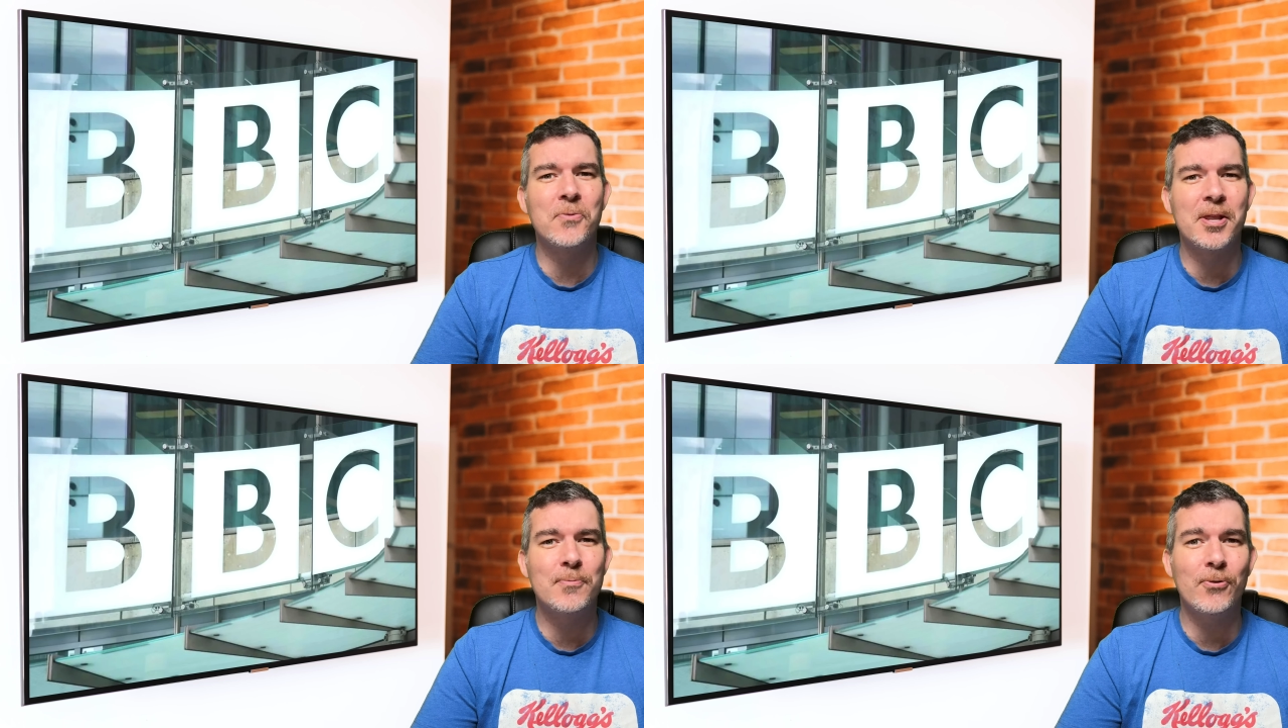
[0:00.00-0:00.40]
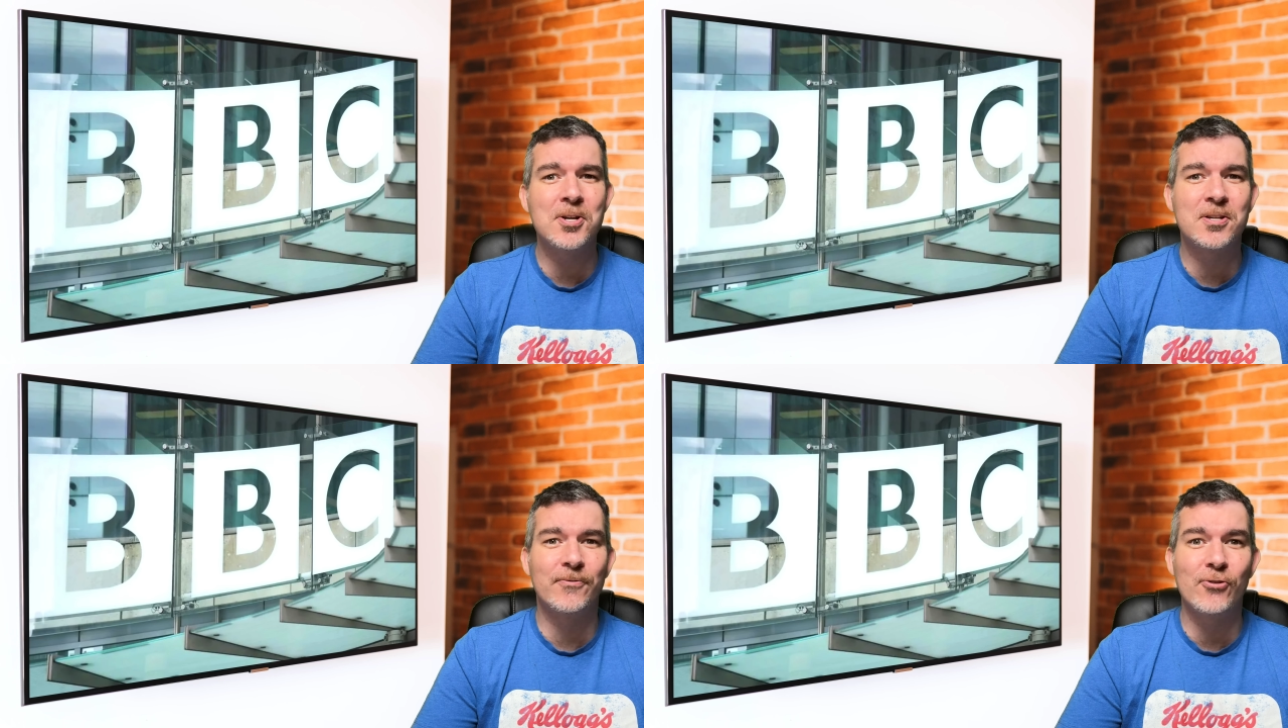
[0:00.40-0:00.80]
where the
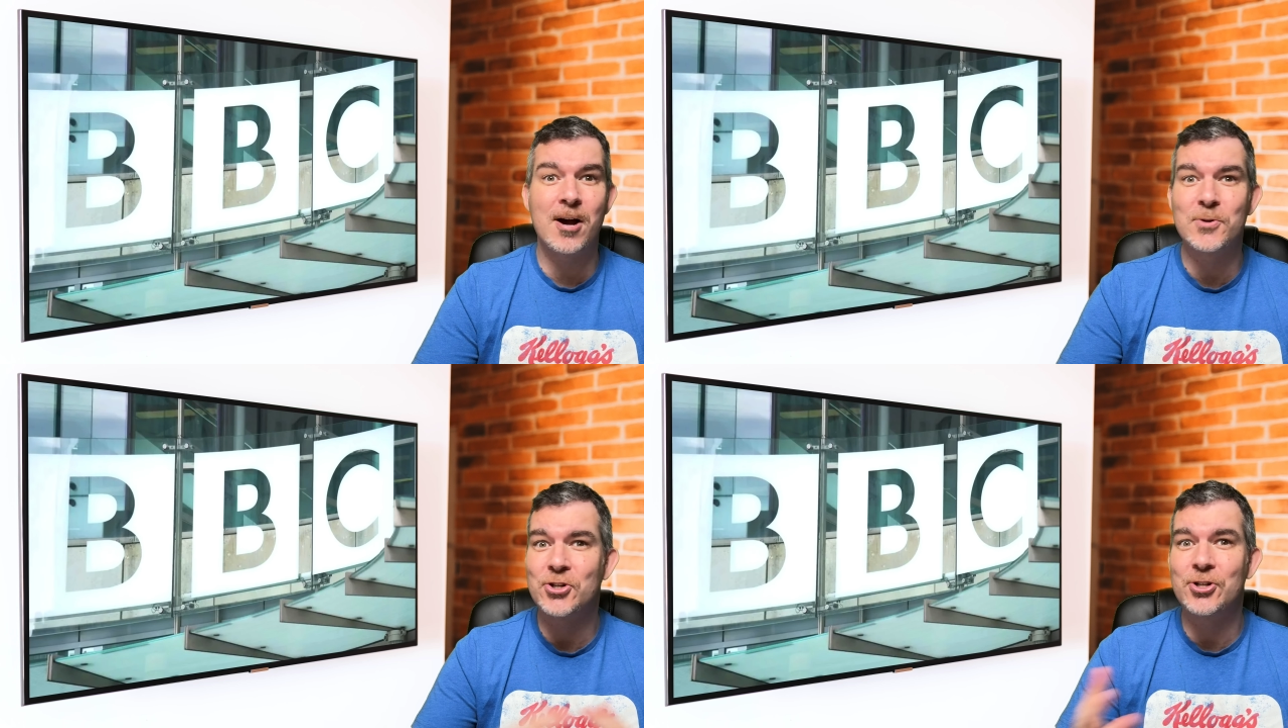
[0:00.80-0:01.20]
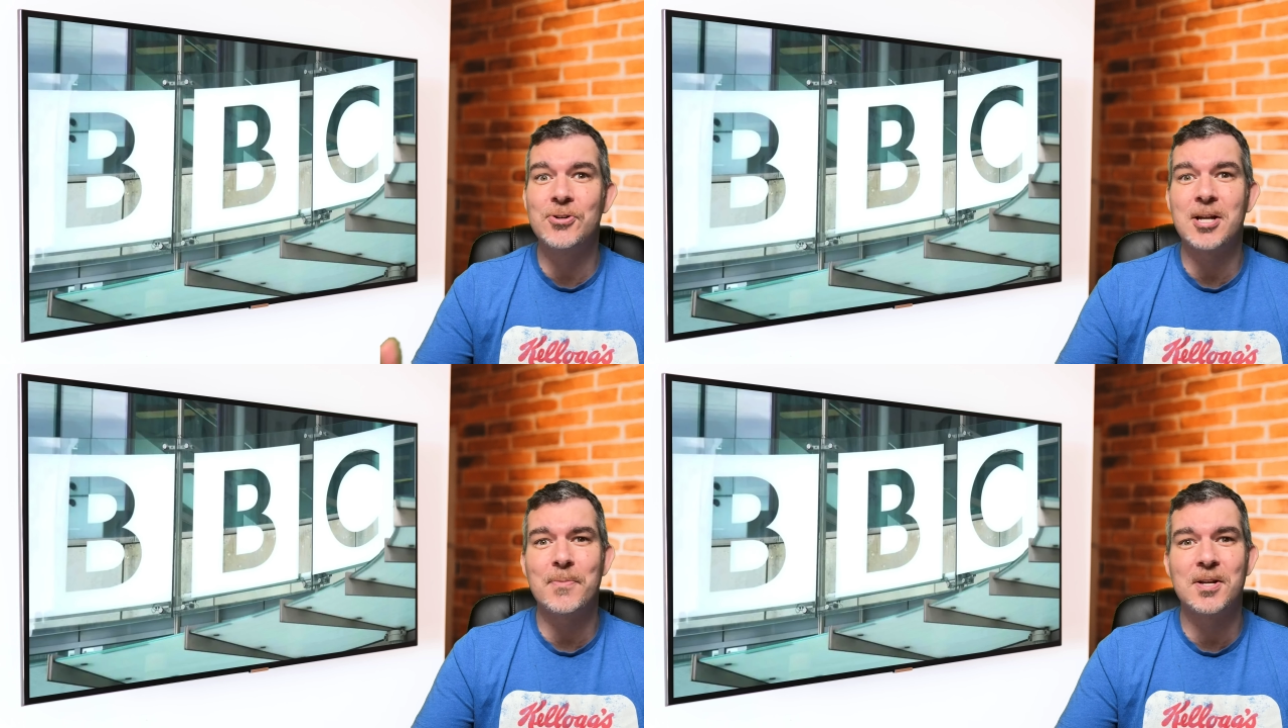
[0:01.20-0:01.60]
price of drama
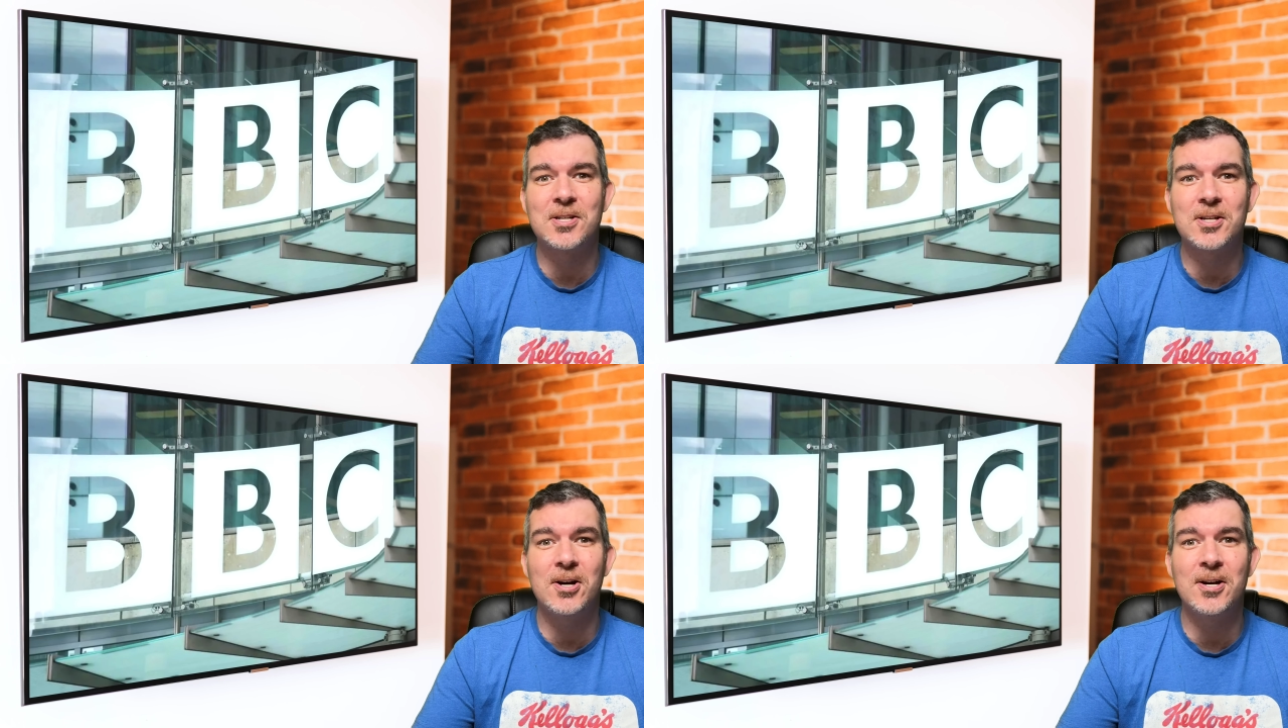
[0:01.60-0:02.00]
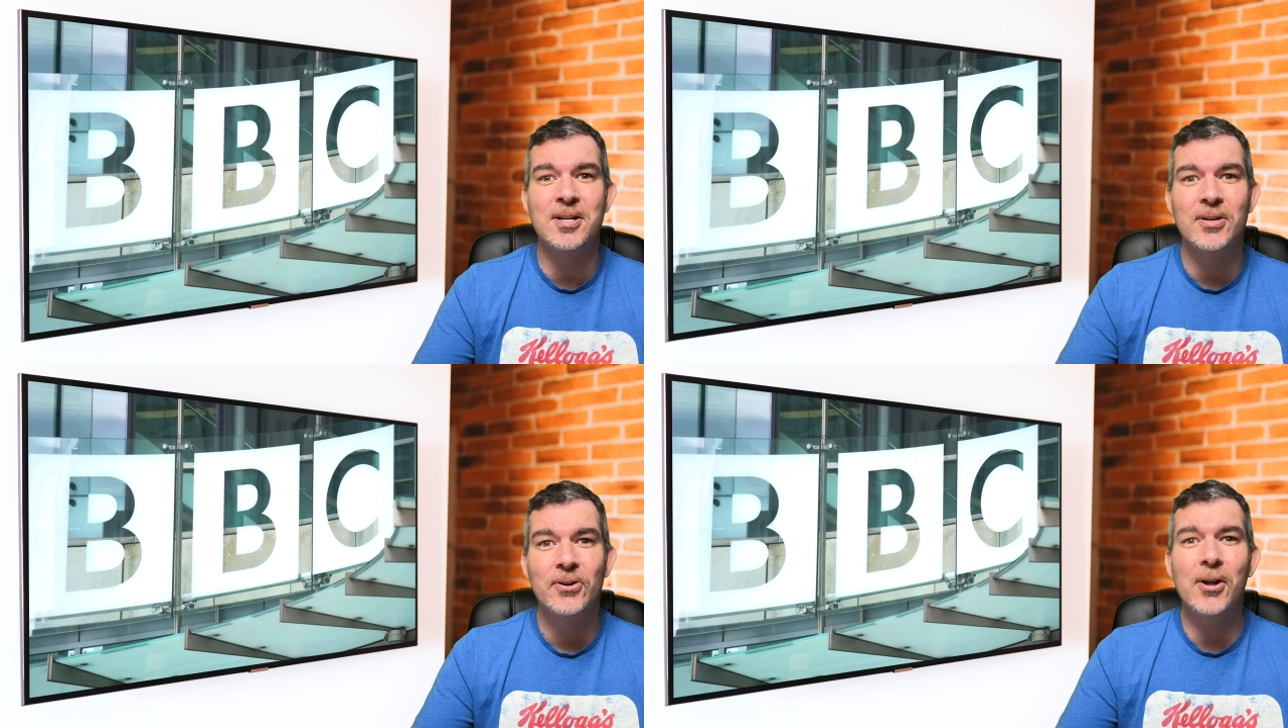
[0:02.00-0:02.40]
shoots up in the
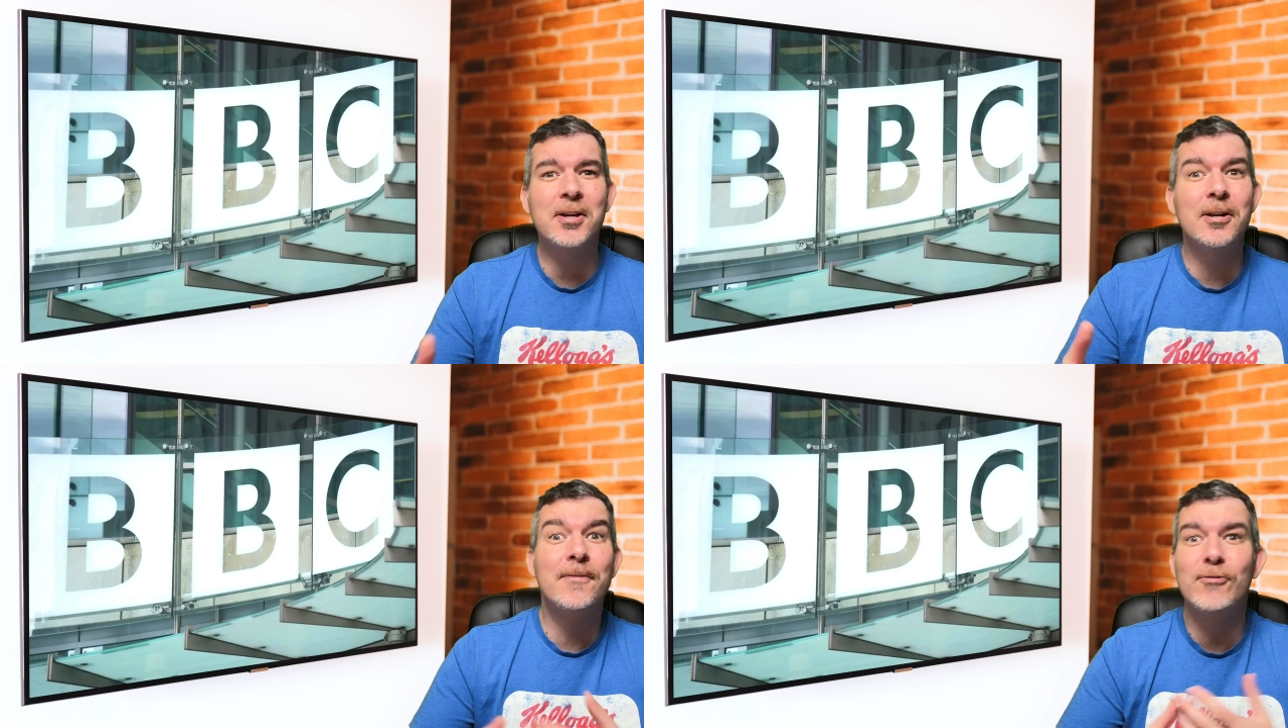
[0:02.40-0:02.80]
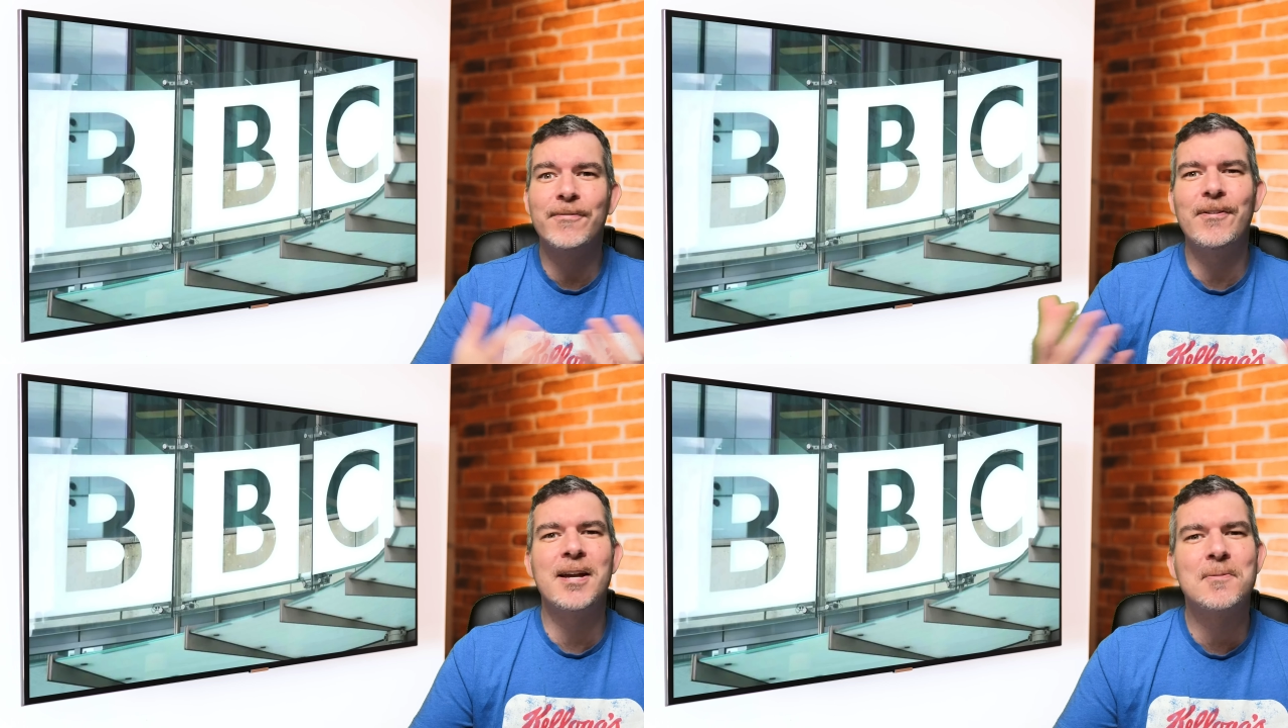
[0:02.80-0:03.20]
sky like an
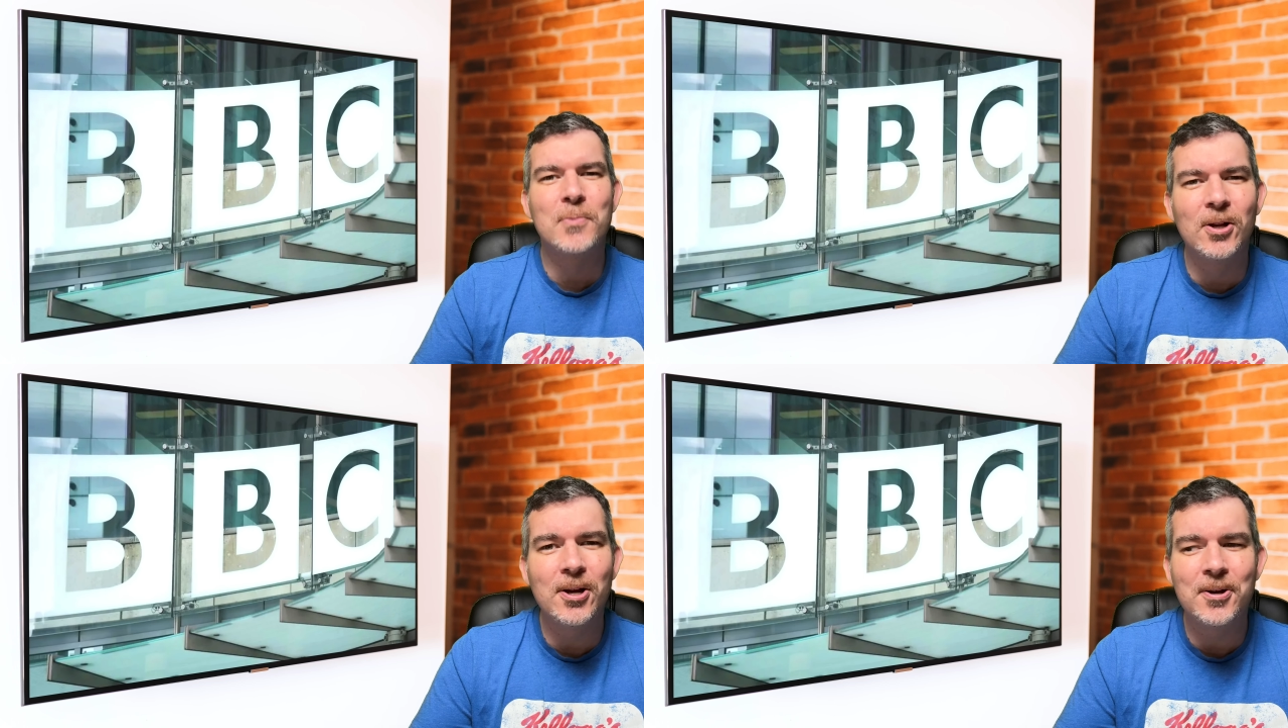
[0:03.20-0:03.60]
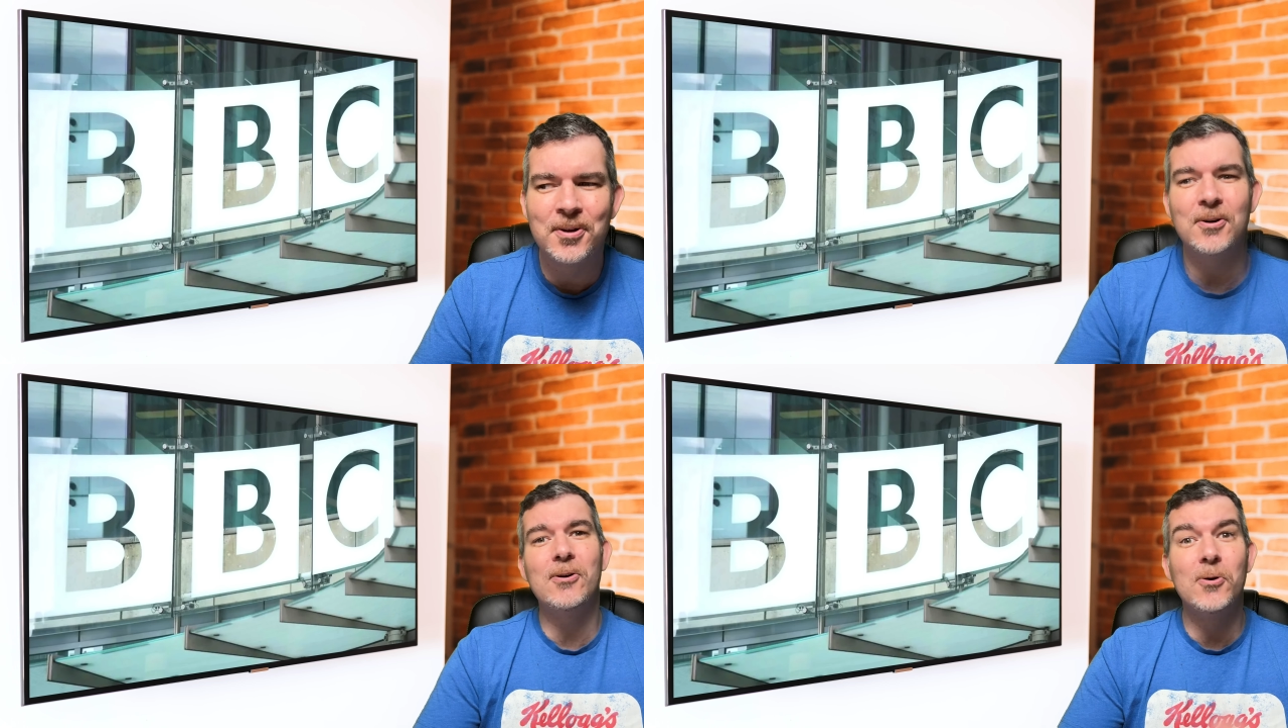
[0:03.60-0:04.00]
overinflated balloon,